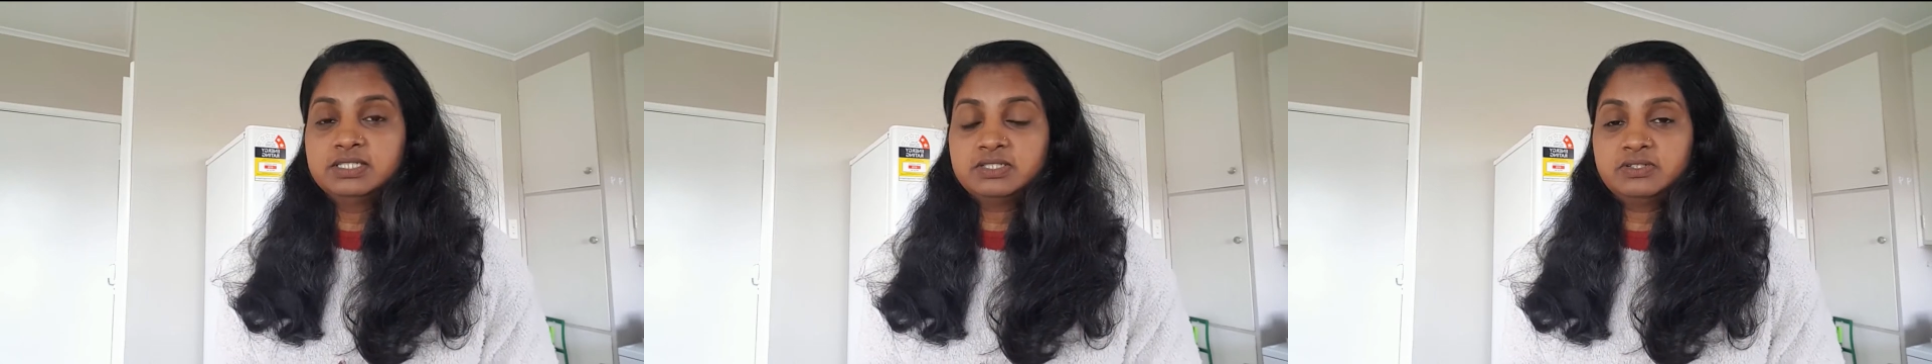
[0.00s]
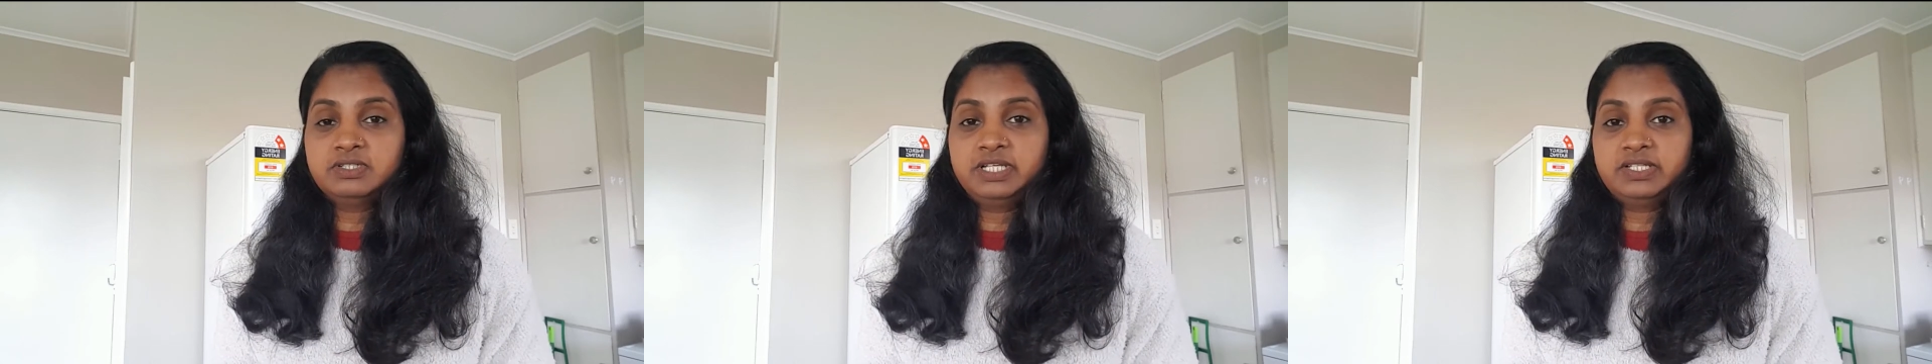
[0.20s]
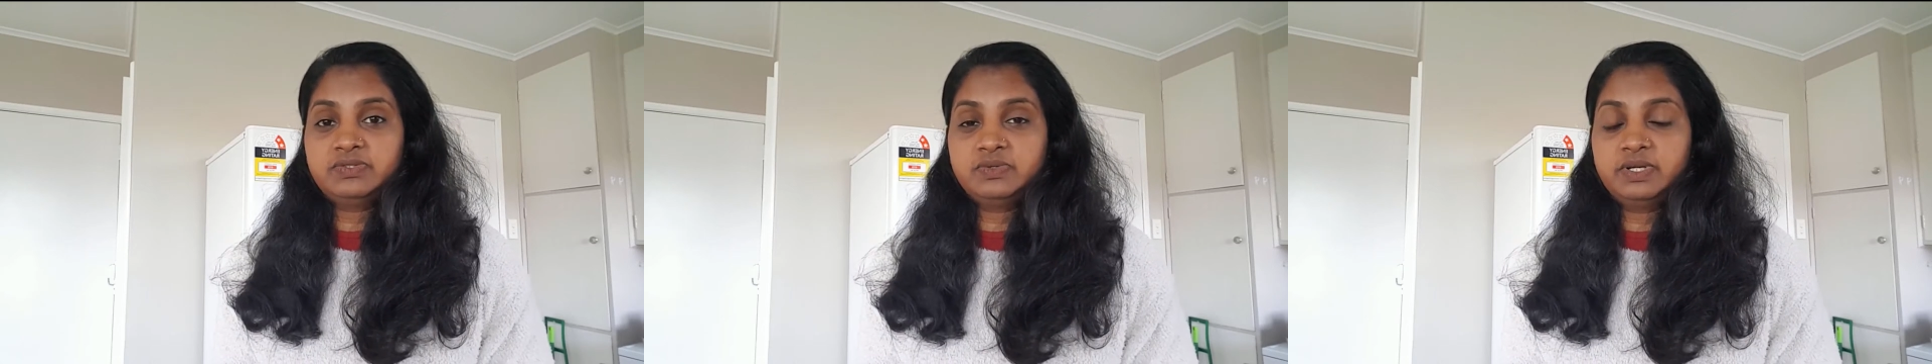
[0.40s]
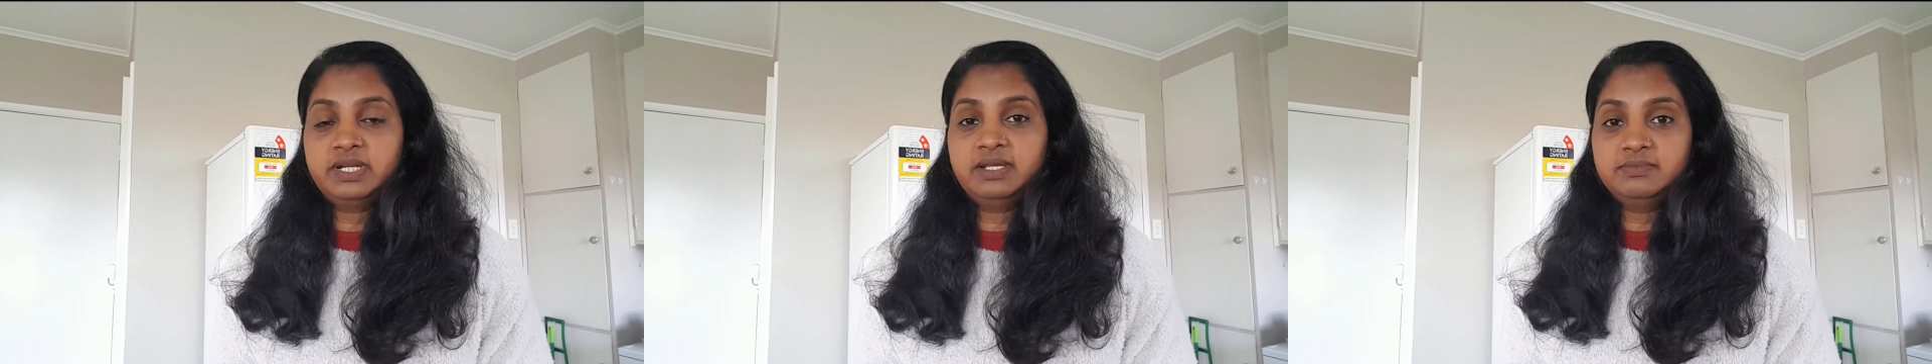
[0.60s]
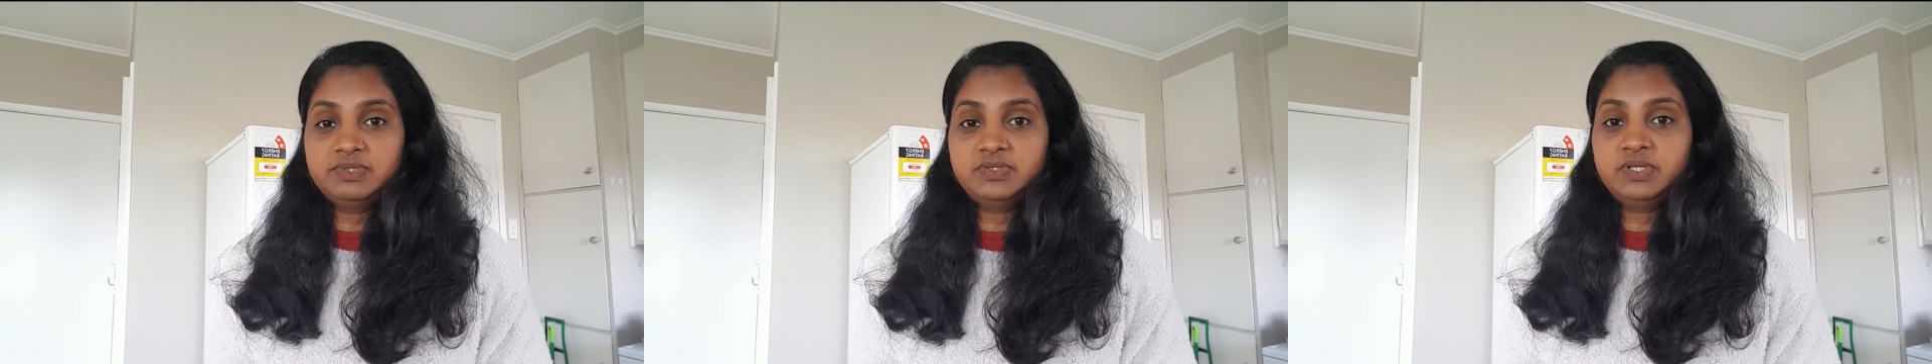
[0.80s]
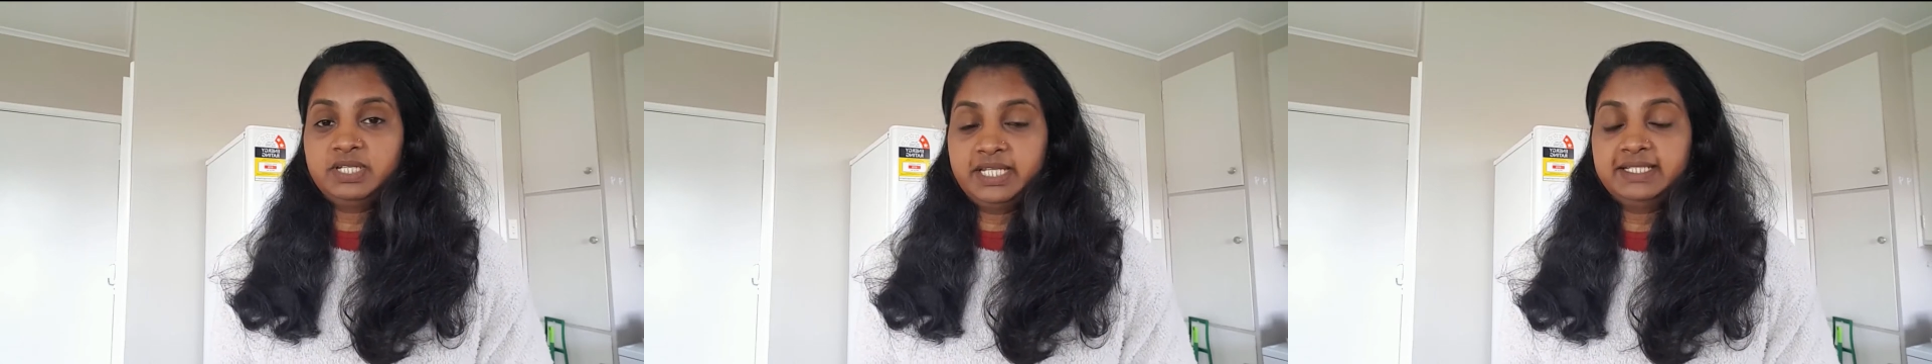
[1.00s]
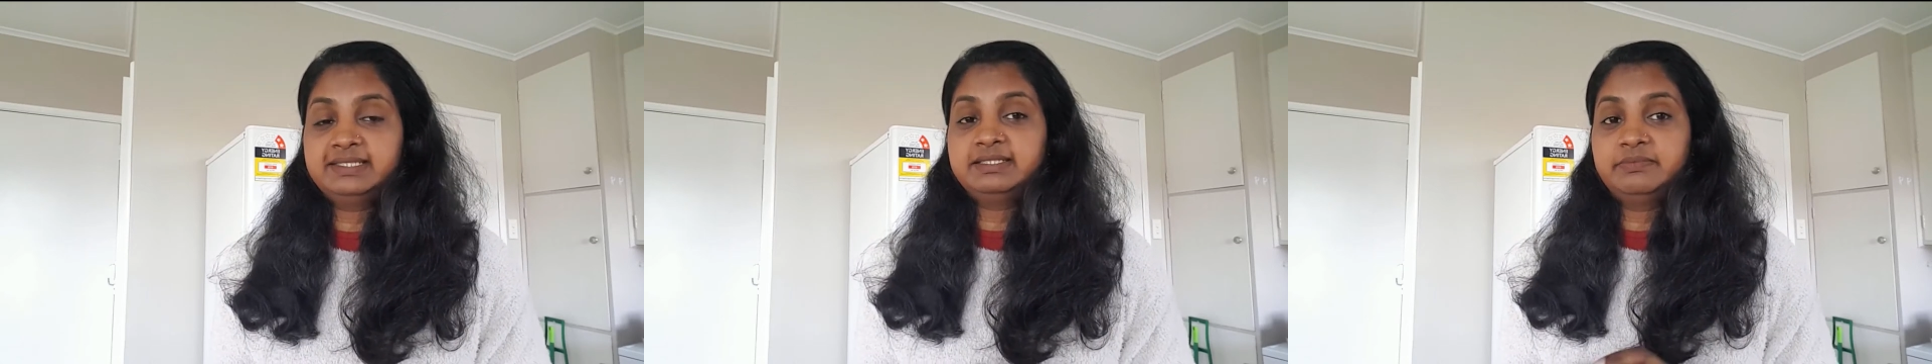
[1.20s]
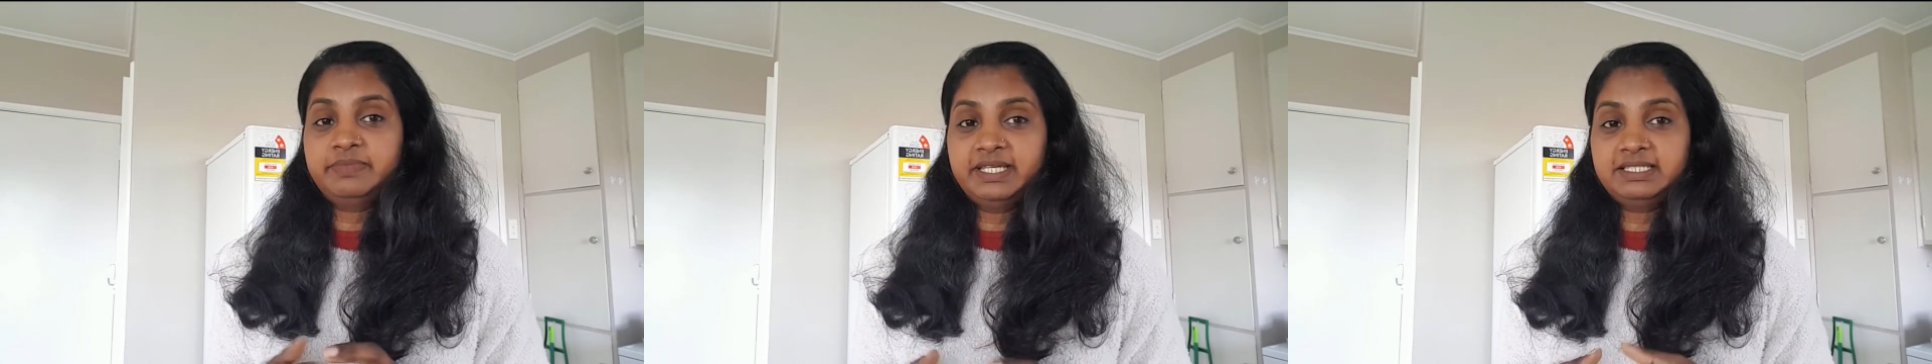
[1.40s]
So that's what I'm doing. That's
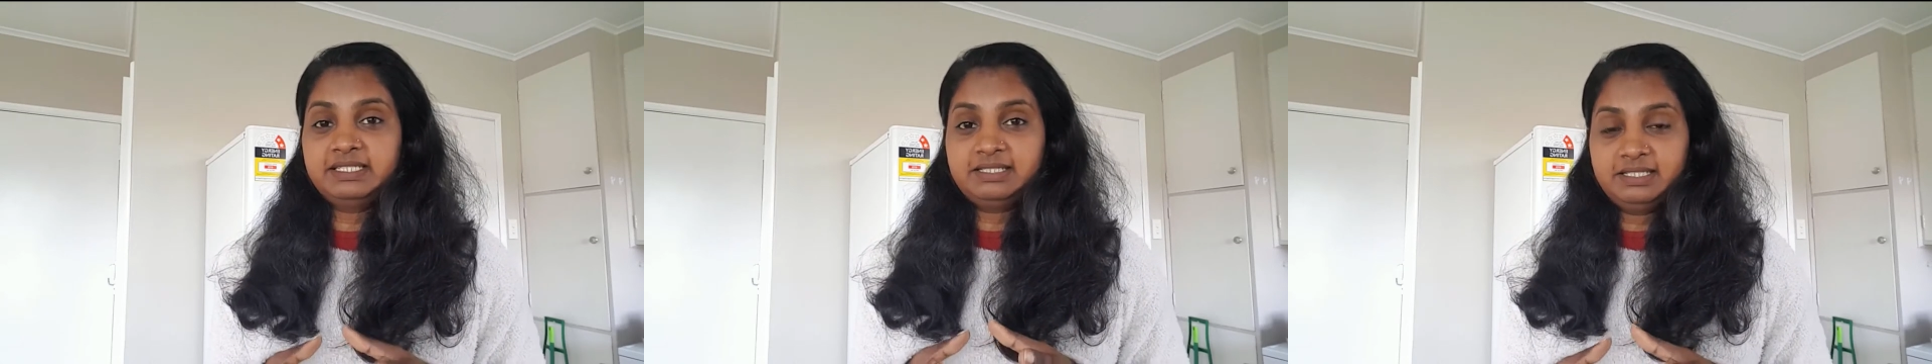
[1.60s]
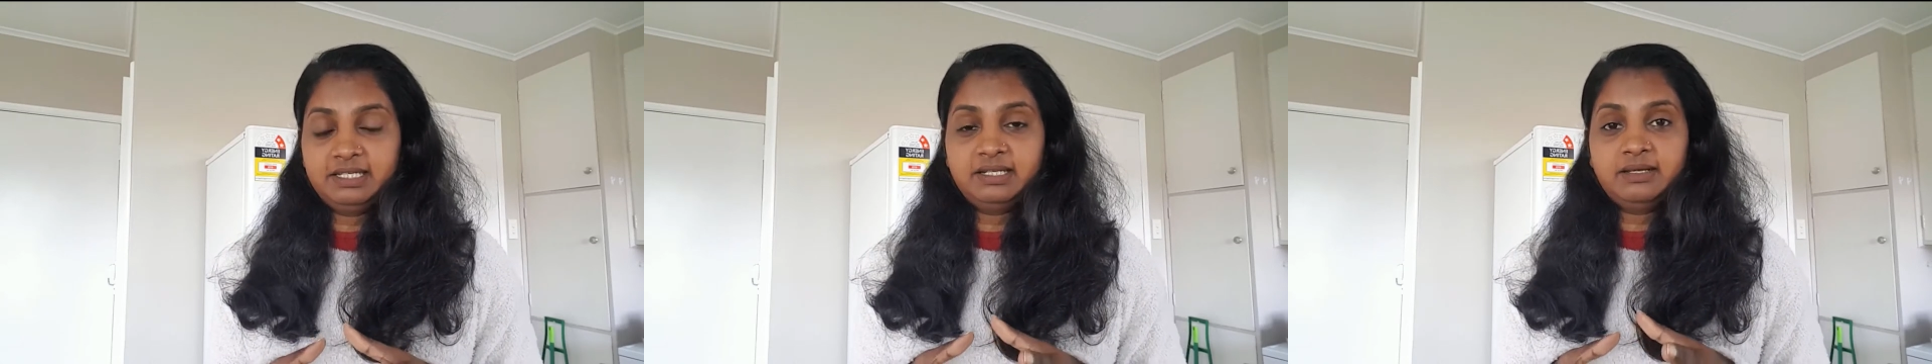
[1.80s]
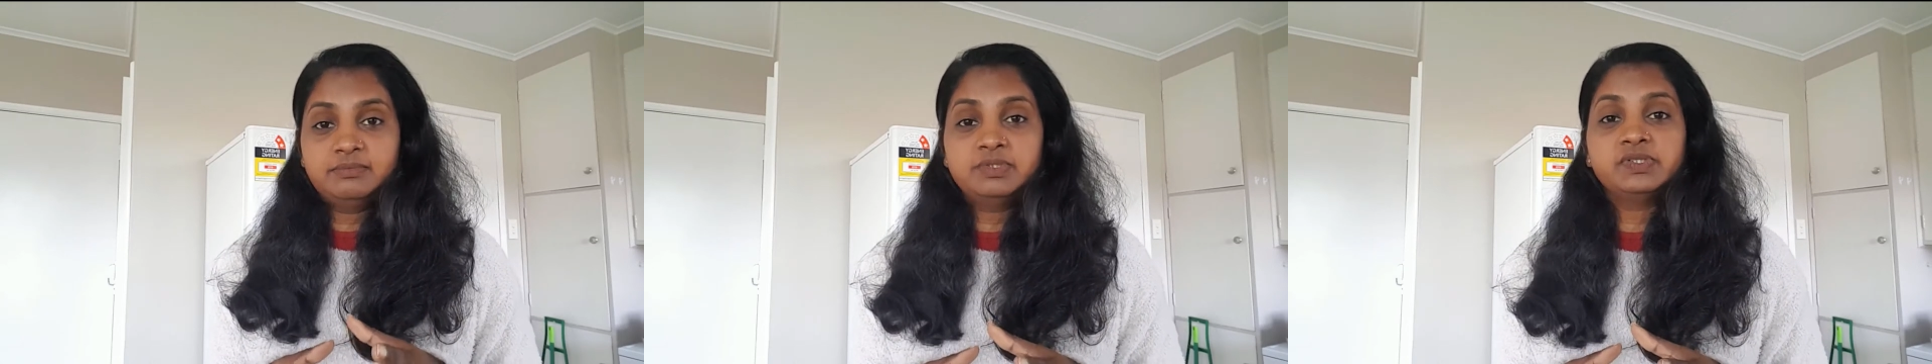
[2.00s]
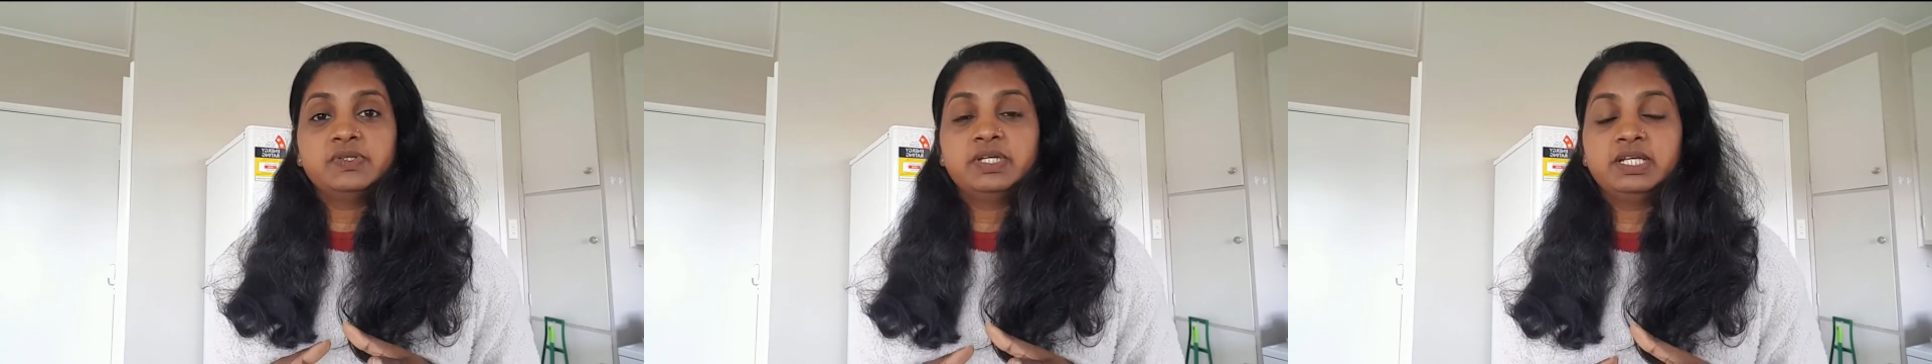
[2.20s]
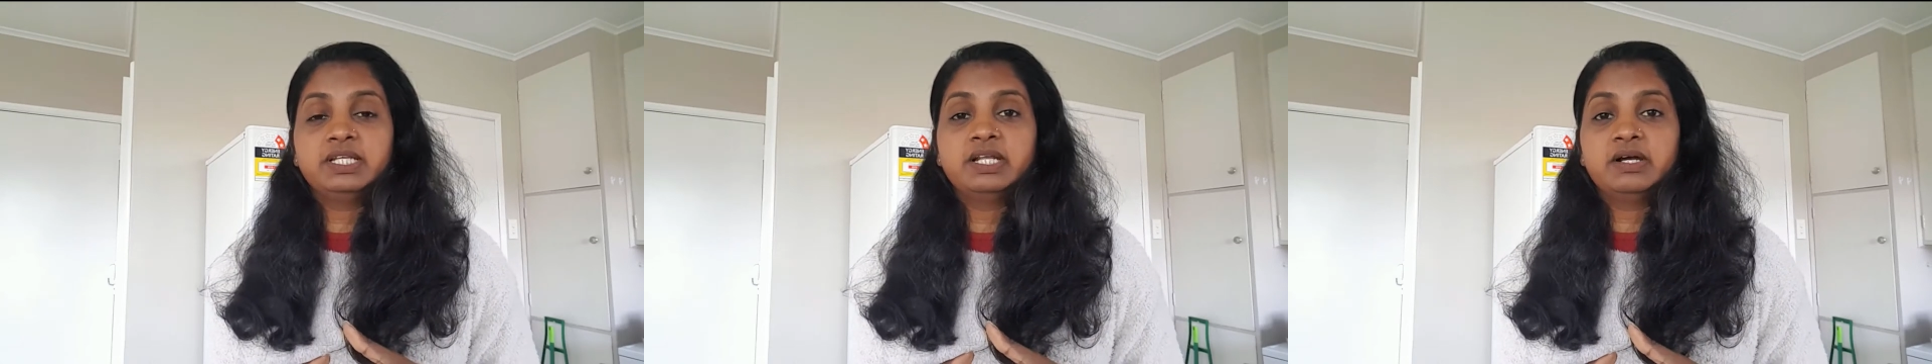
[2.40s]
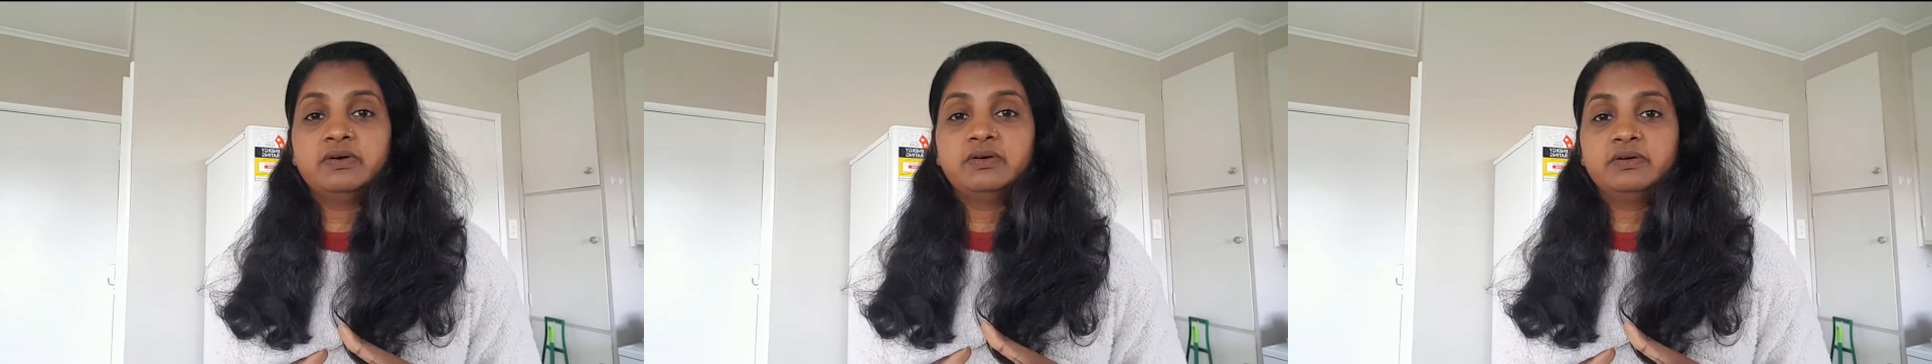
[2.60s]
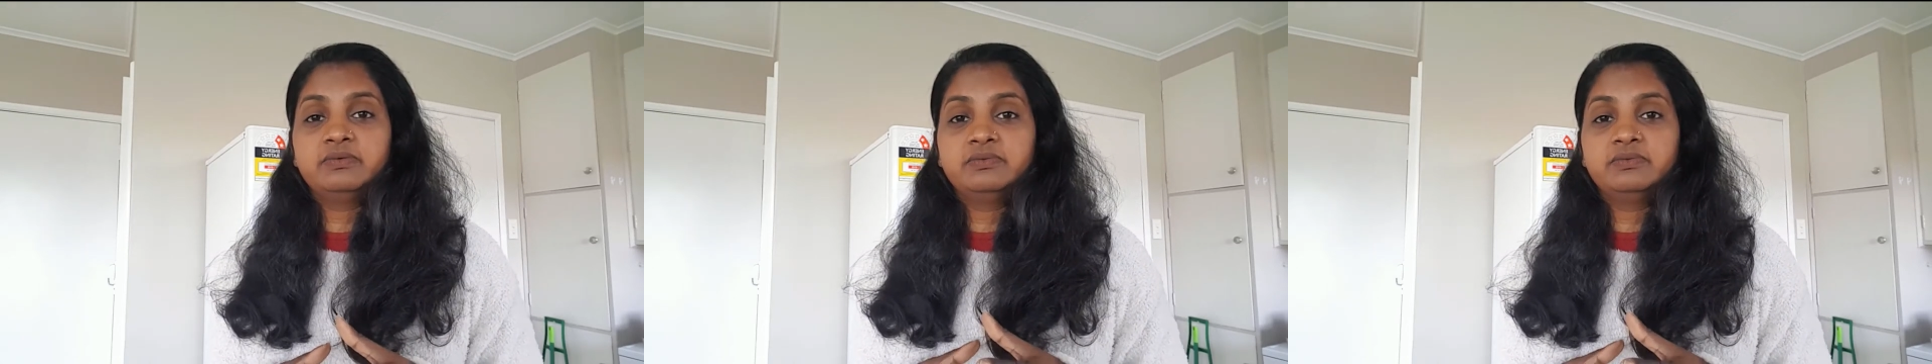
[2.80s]
the basic thing I'm doing now,